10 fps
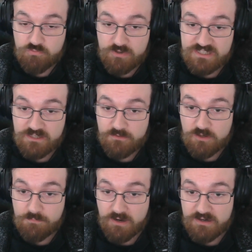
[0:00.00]
recent
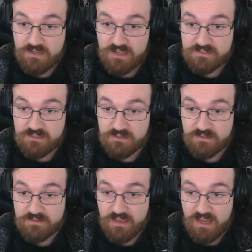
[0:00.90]
third-party hentai
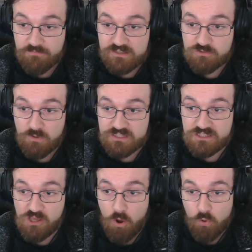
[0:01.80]
that they have, as well as
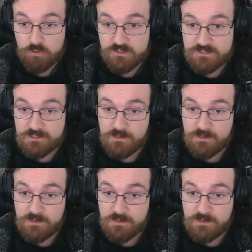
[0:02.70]
the oldest.